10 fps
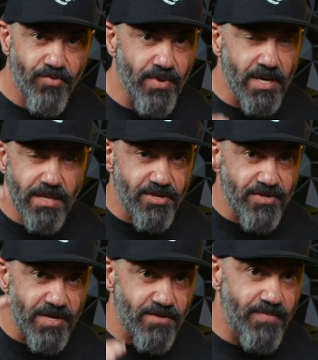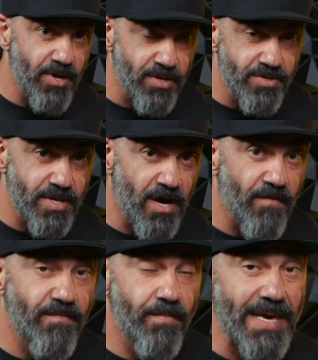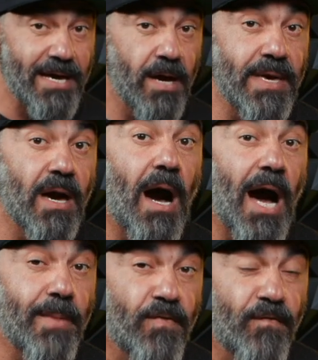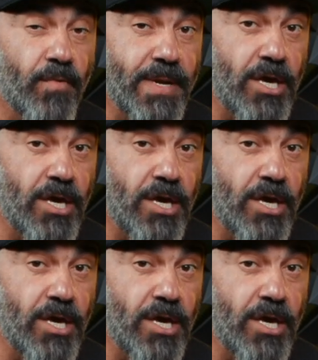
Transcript: is really the 6 pillars of becoming a high-performing